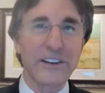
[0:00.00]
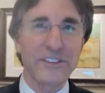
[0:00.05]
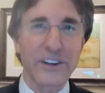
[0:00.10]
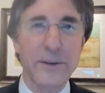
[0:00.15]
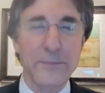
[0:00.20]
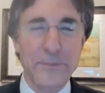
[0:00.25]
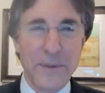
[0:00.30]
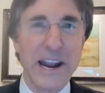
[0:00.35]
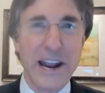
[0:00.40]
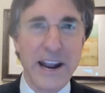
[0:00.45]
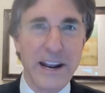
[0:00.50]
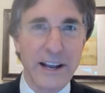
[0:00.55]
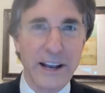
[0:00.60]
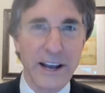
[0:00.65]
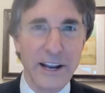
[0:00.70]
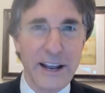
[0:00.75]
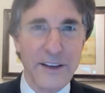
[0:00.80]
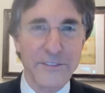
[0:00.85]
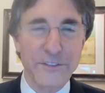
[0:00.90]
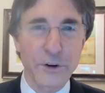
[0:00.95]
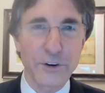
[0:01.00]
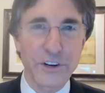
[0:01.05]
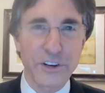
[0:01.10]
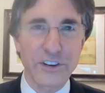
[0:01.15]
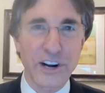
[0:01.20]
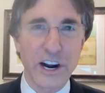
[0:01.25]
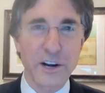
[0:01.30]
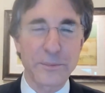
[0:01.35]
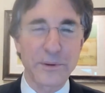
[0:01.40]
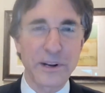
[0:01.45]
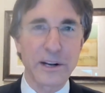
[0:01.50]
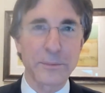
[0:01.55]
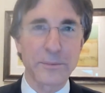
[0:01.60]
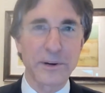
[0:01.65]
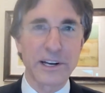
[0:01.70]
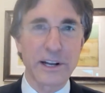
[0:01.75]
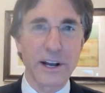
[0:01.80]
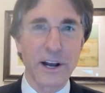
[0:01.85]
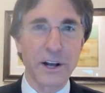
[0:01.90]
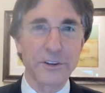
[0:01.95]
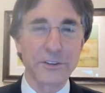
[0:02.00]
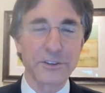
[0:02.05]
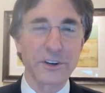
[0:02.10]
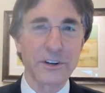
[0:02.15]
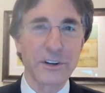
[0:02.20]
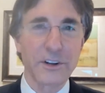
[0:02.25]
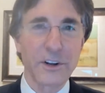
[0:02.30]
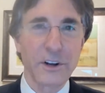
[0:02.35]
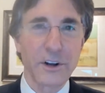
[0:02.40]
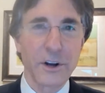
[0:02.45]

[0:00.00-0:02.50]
I said, me. I have no desire to be anybody else.